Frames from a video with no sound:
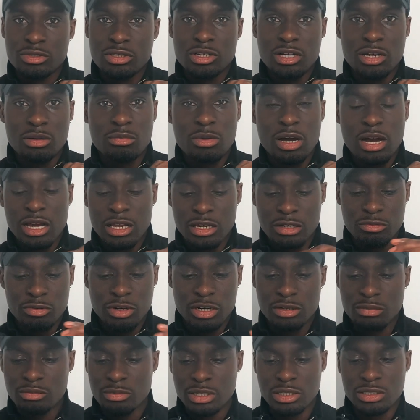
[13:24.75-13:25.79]
Come highly
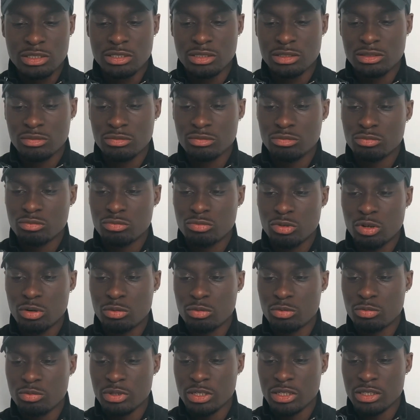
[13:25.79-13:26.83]
recommended.
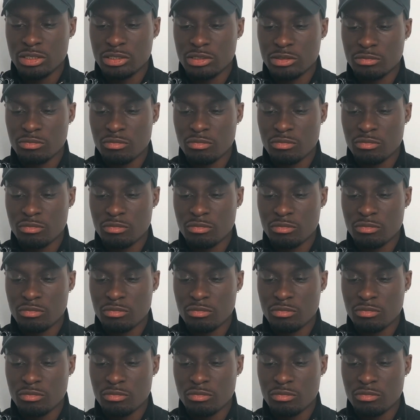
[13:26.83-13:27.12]
Probably